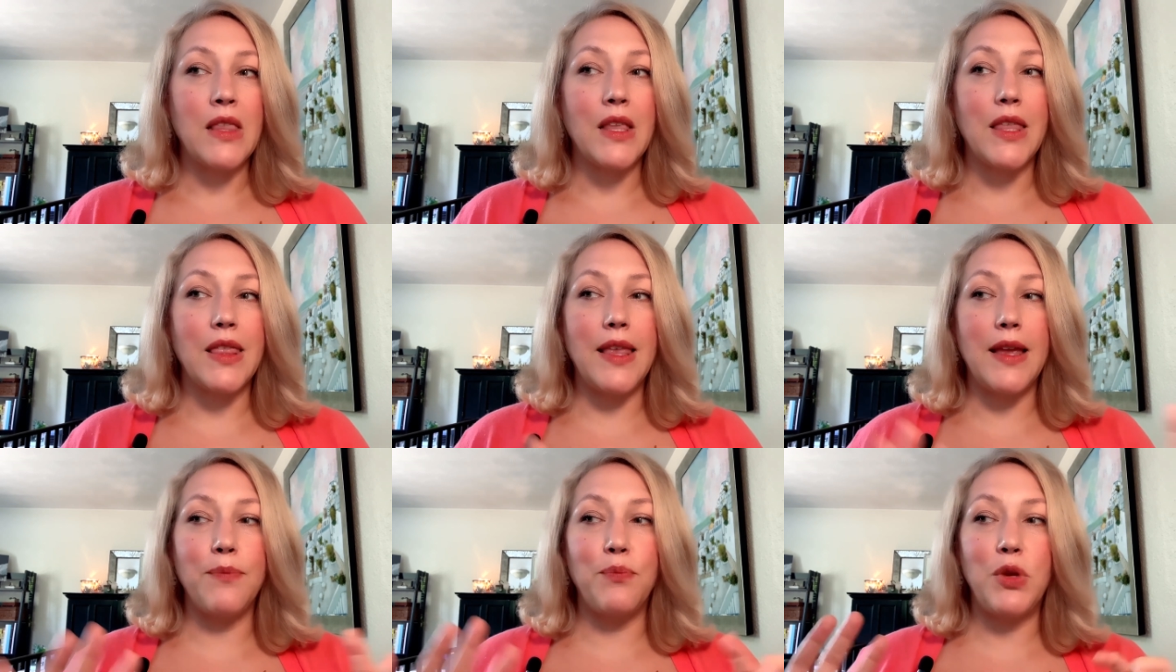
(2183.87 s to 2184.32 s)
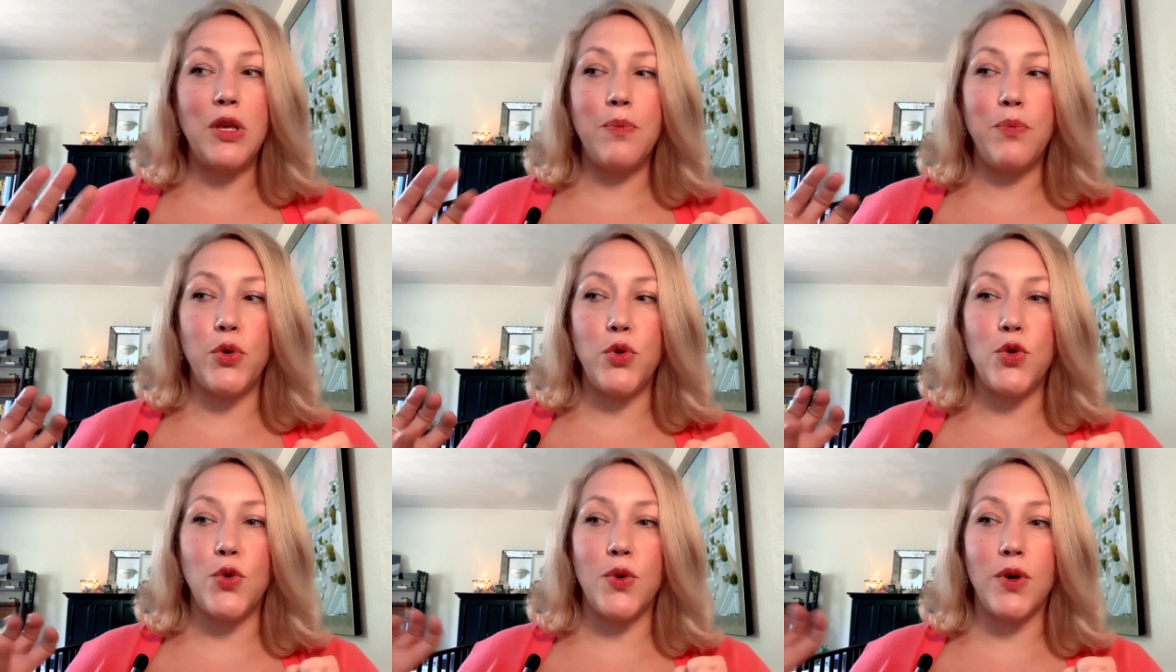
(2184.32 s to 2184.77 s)
than
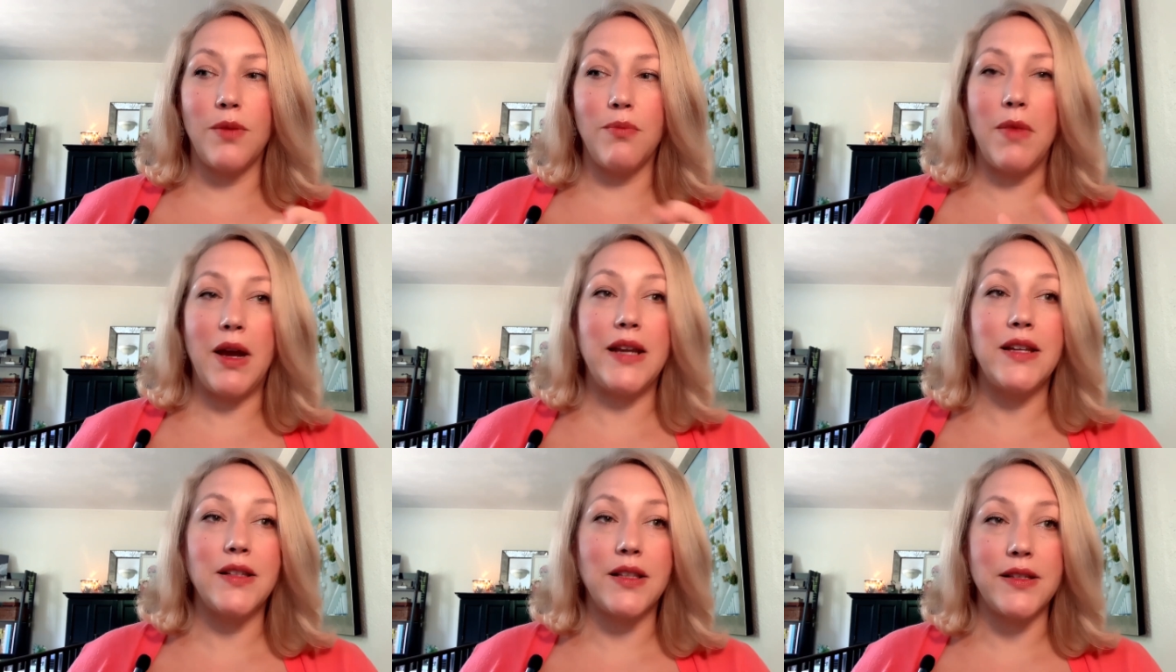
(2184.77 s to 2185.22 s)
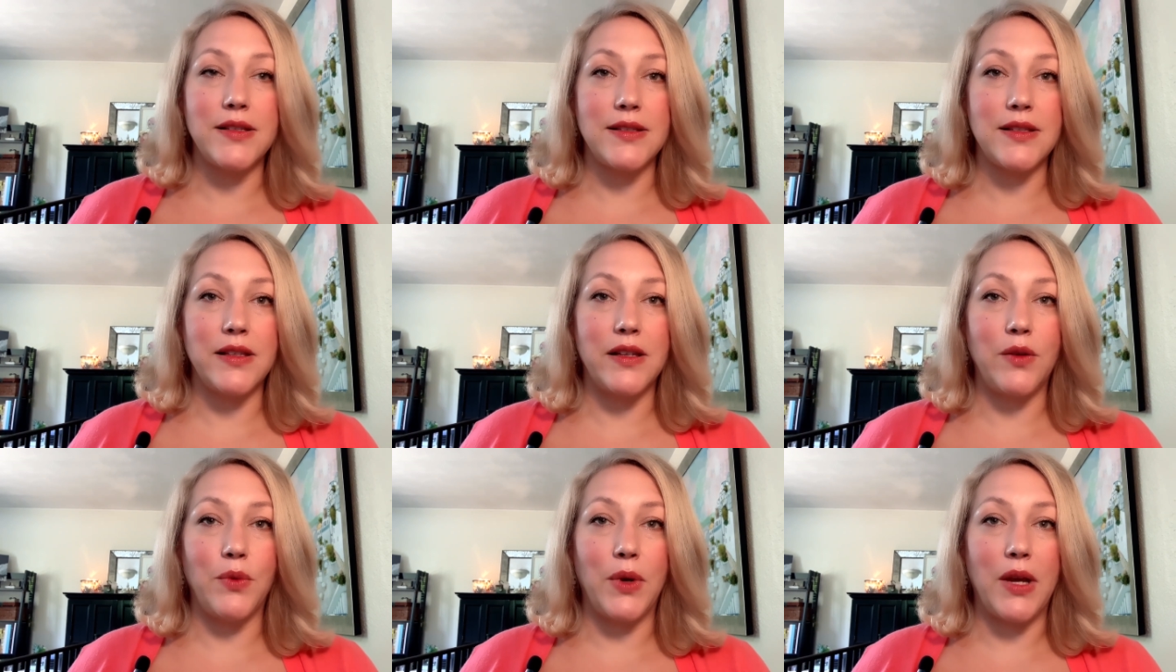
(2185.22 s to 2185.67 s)
people who are
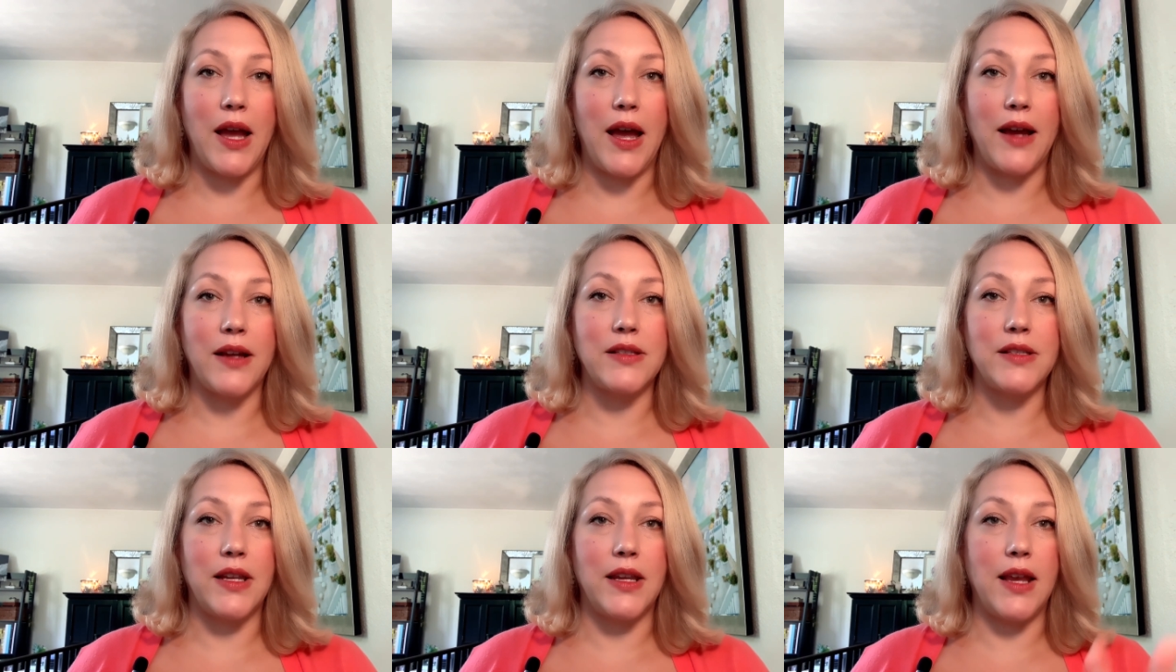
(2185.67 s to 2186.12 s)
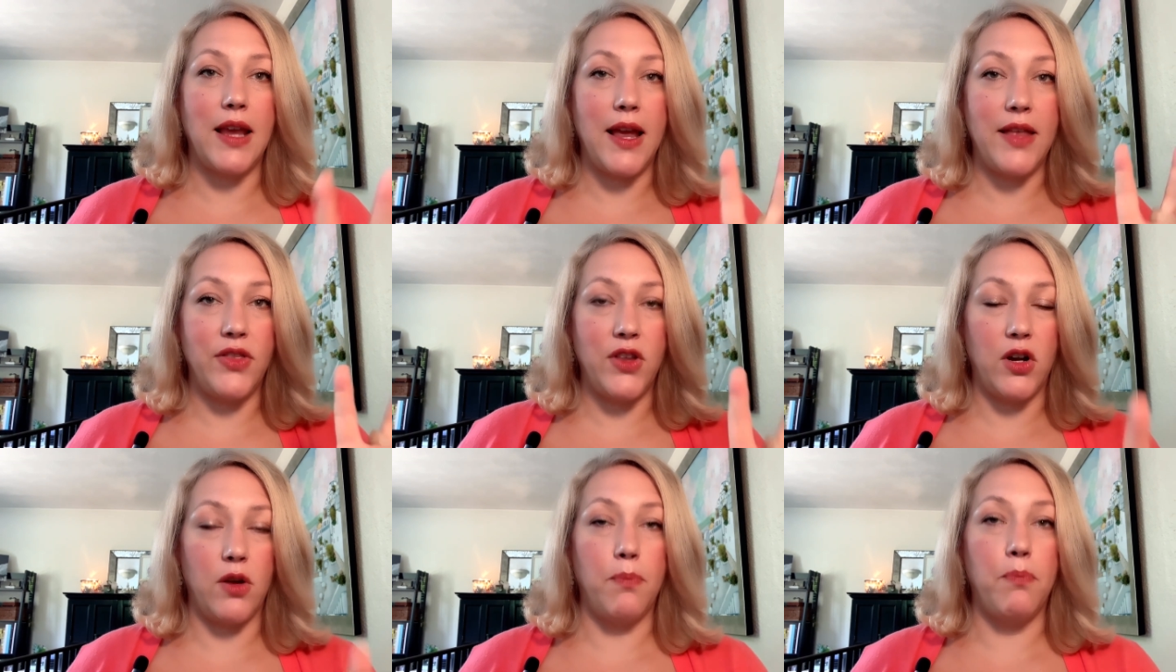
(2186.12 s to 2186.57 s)
mindlessly reacting
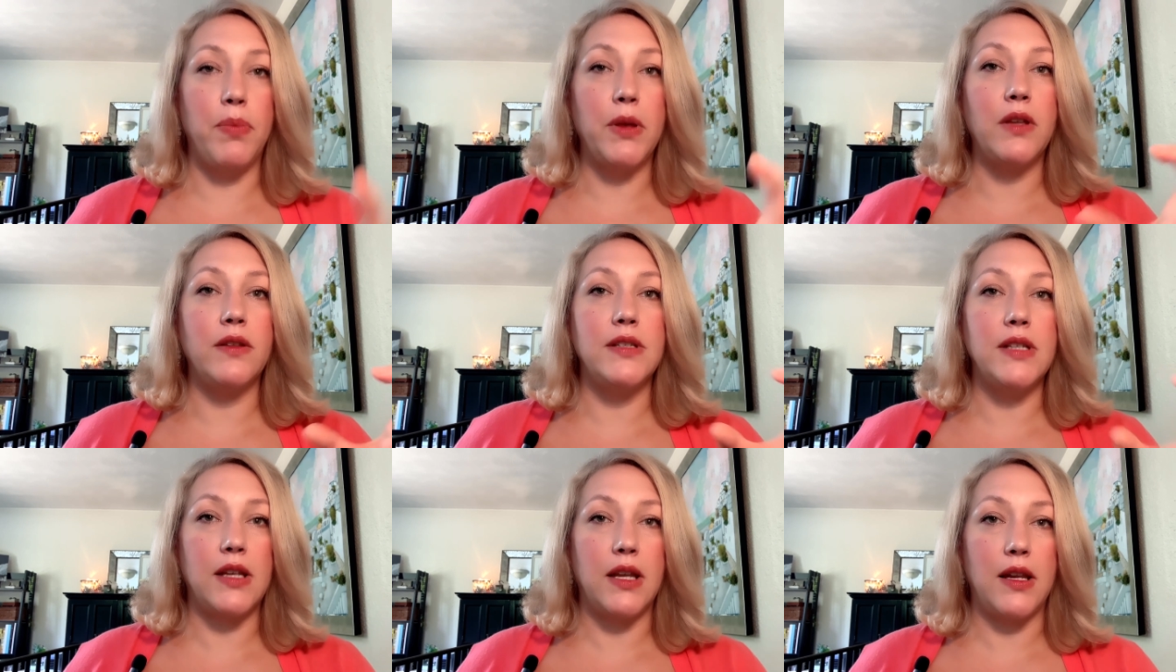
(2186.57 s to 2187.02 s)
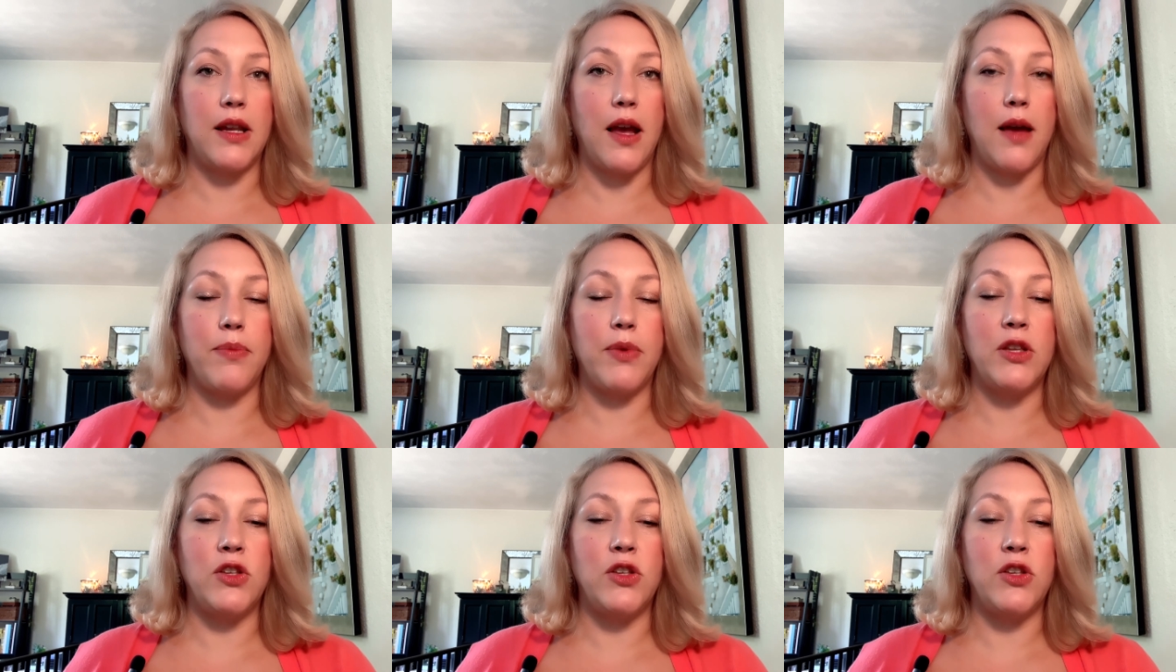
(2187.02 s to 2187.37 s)
and they're building it up.